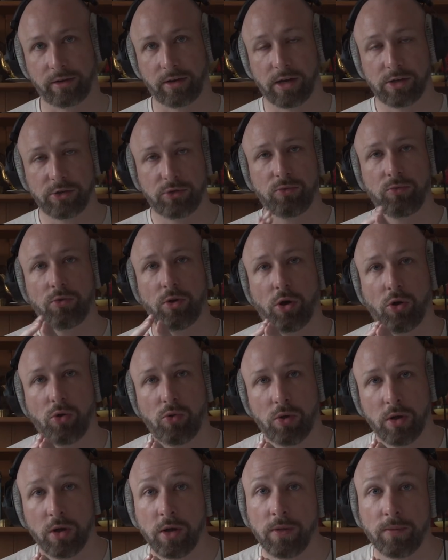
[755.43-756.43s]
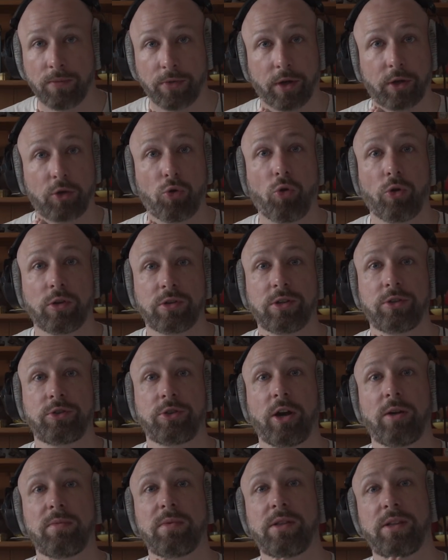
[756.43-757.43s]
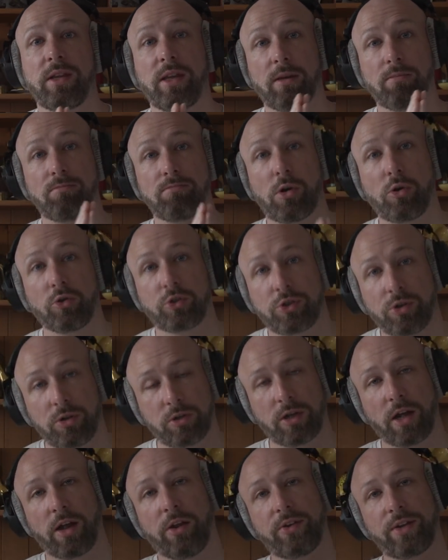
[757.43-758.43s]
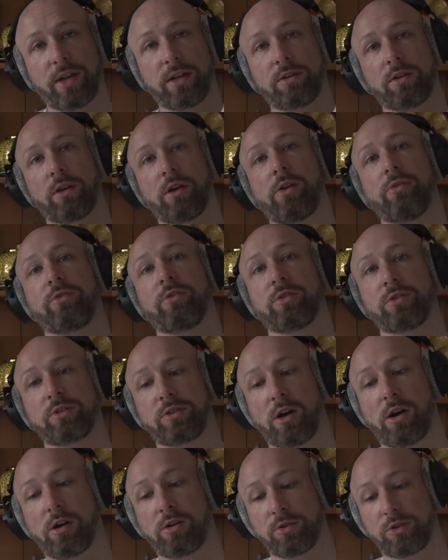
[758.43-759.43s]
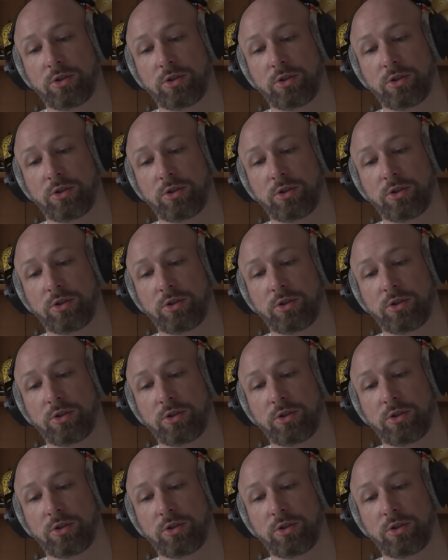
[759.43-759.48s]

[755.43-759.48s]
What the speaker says: As you know, the chords determine the emotional content of your song.